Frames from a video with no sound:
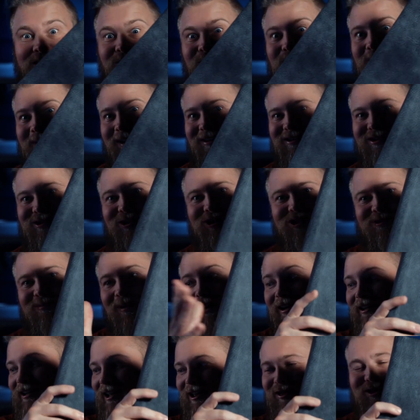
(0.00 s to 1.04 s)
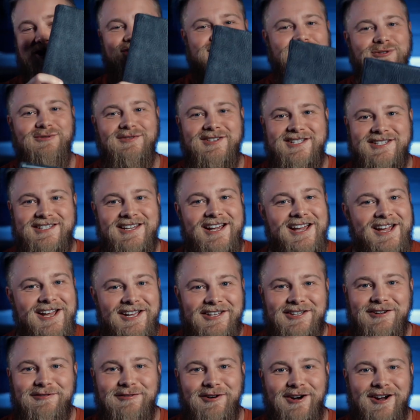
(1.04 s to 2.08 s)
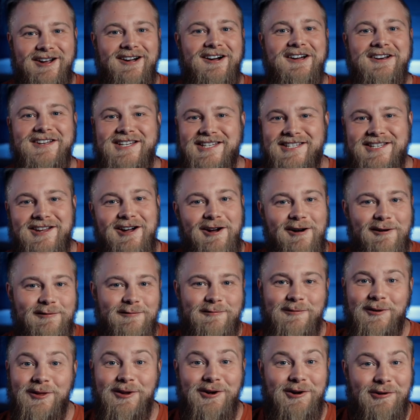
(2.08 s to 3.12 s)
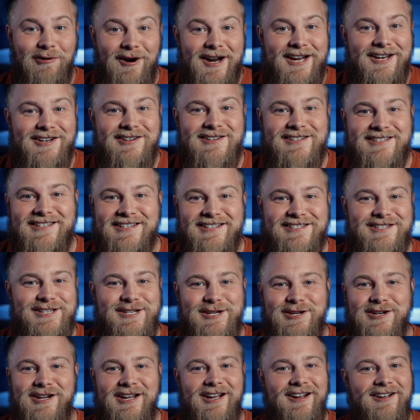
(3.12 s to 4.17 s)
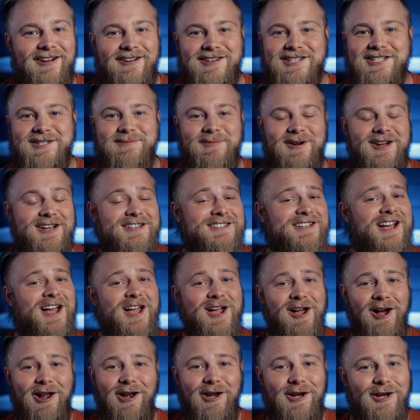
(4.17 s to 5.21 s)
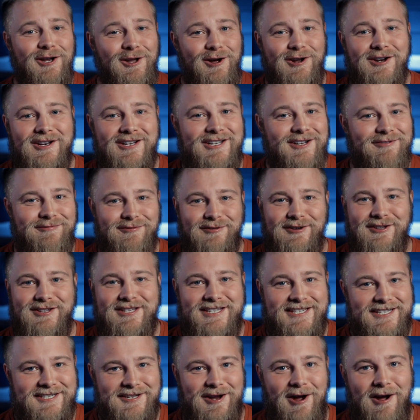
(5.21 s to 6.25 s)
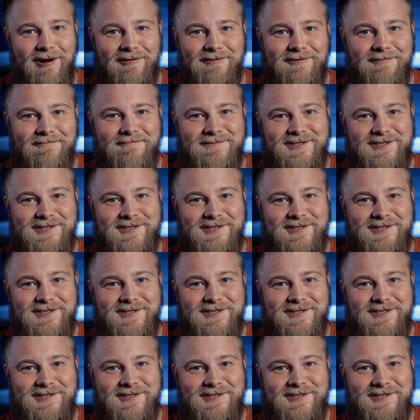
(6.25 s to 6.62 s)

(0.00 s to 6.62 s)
I wanna be able to choose my leathers and all this different kind of stuff. Well, the great news is that you can customize a lot of different stuff.